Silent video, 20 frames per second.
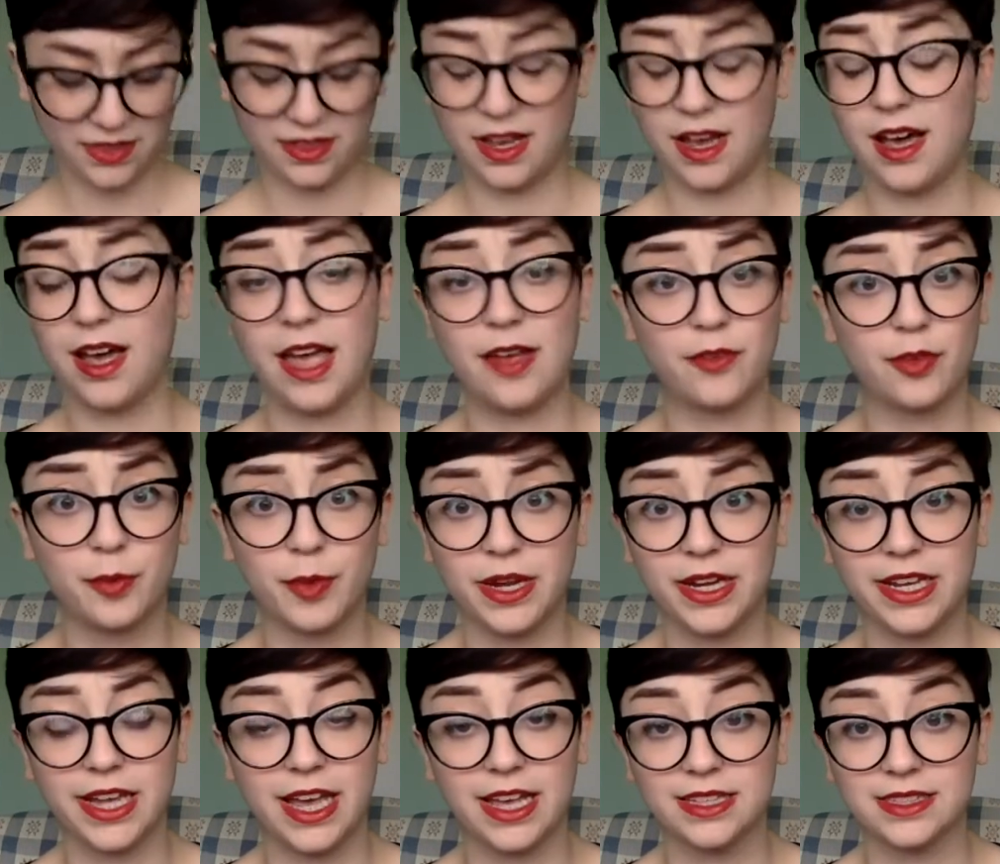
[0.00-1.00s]

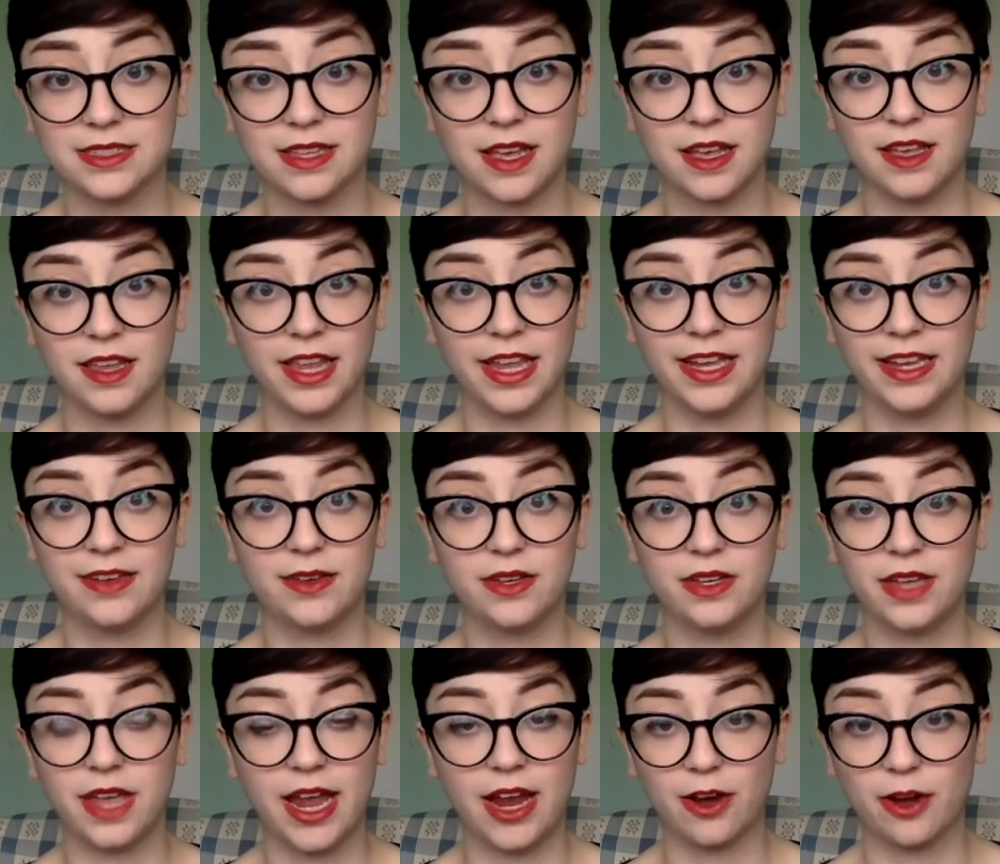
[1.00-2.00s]
Everybody has like
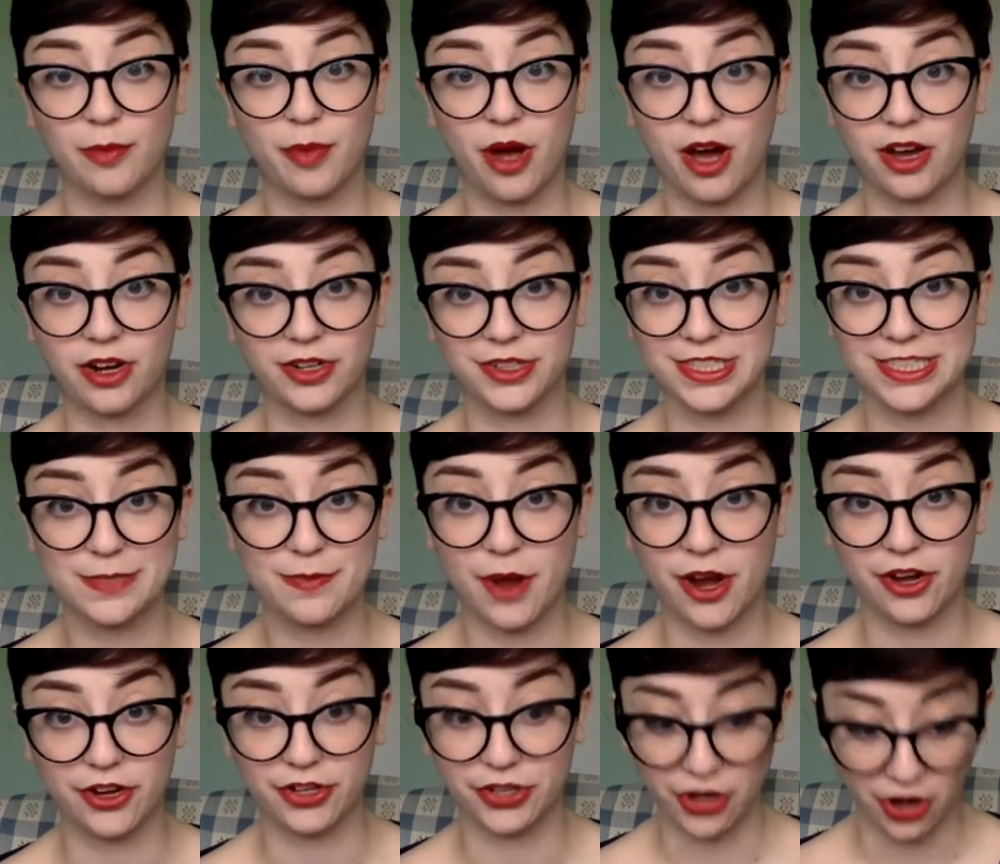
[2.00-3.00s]
Harry Potter
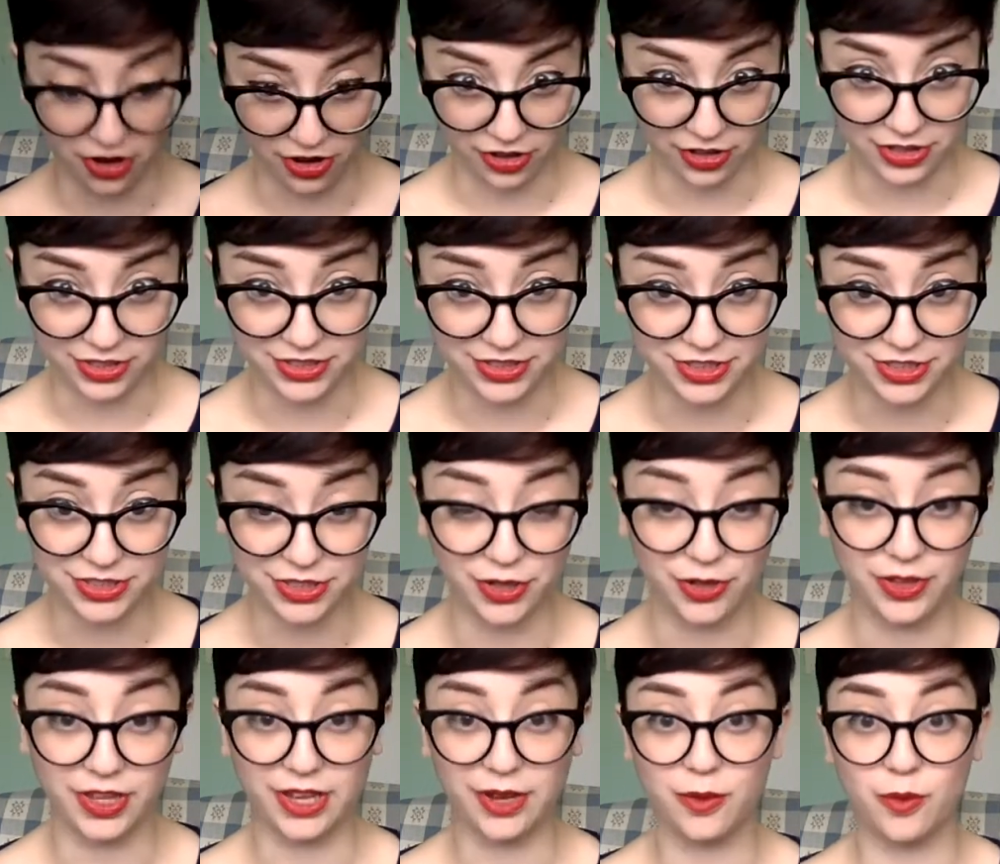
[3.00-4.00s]
inspired yarn, so
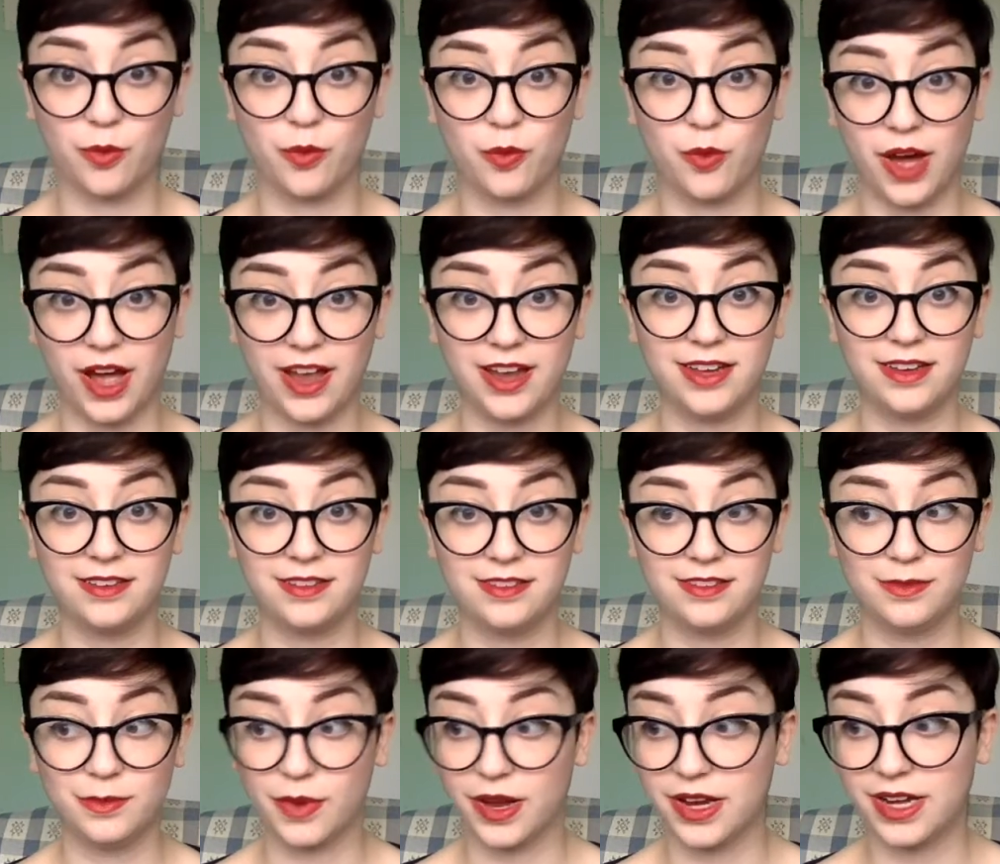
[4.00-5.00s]
like why
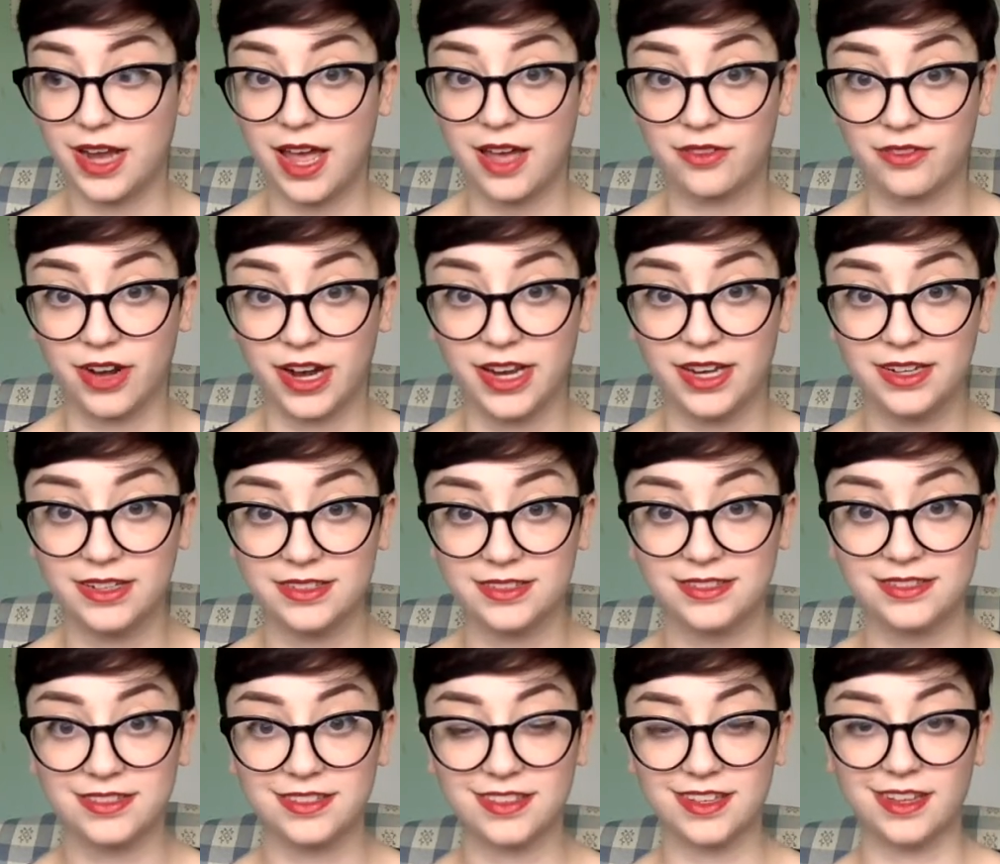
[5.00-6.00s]
not, right?
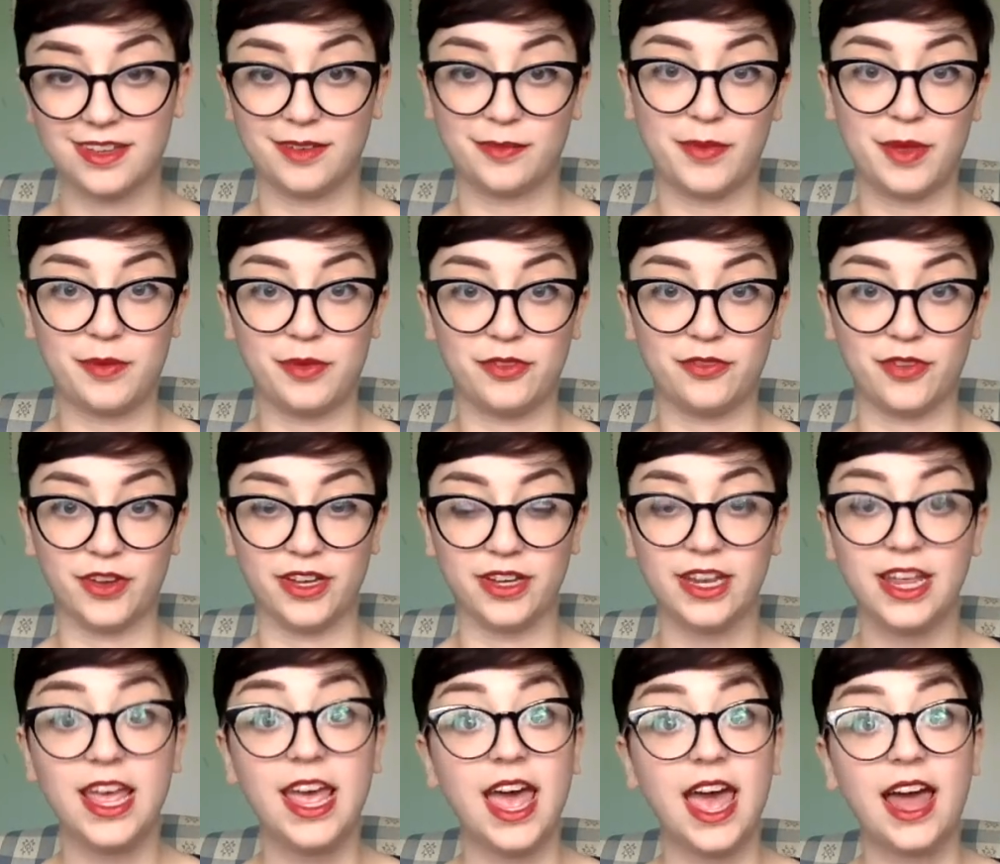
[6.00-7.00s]
It might be fun.
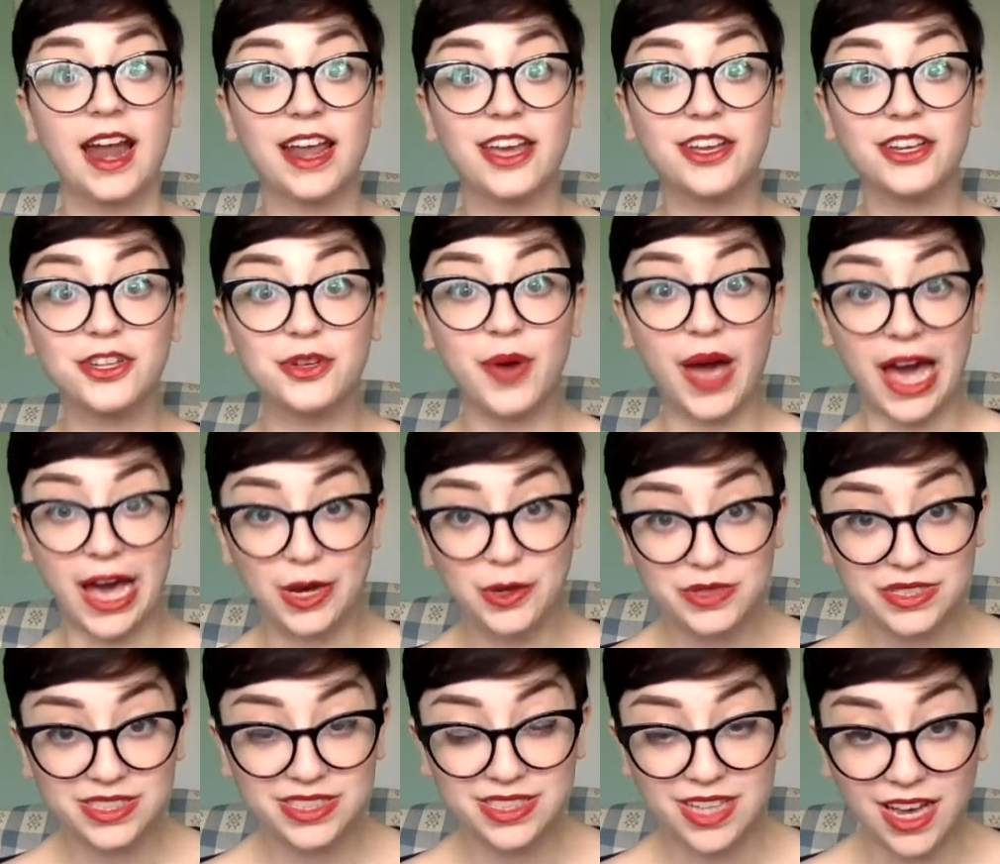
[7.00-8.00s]
And I could do house
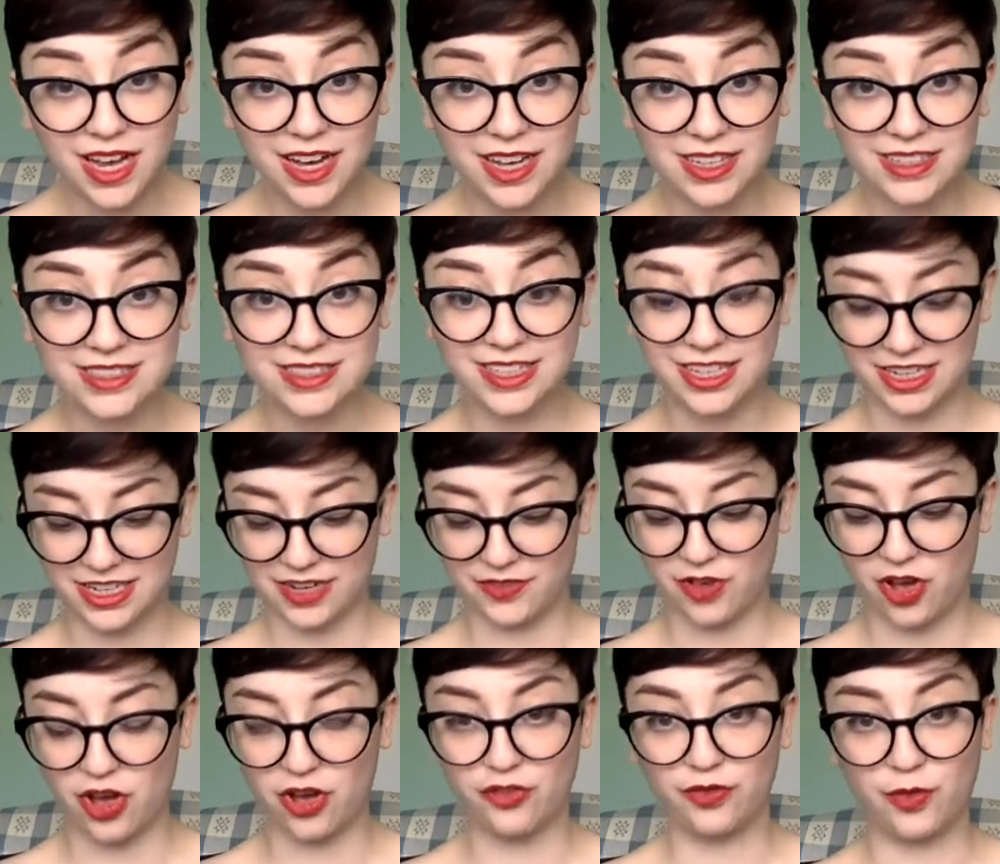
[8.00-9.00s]
socks. I could have
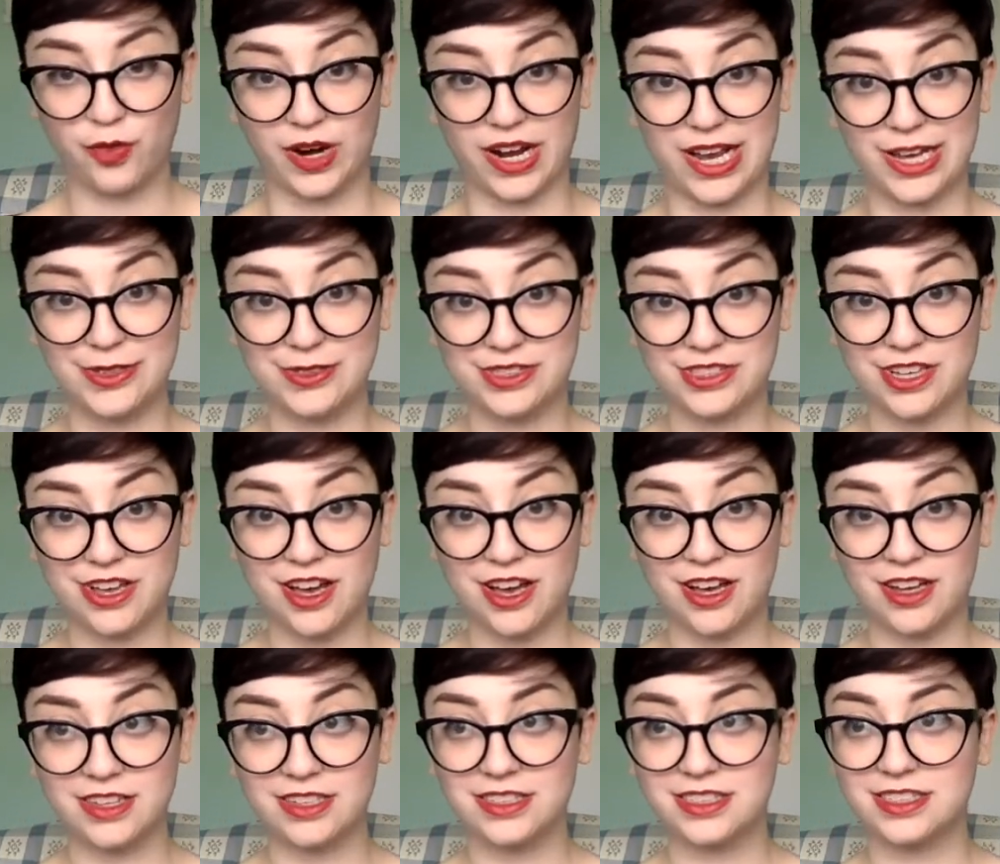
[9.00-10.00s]
all 4 house
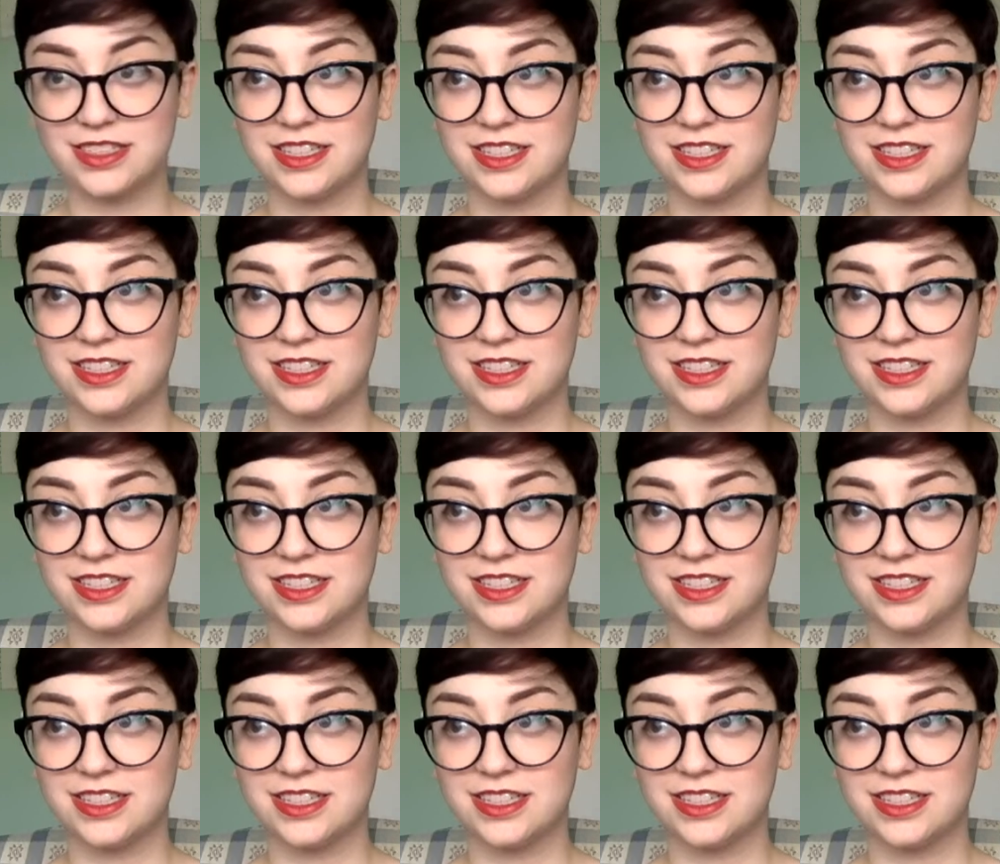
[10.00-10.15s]
socks.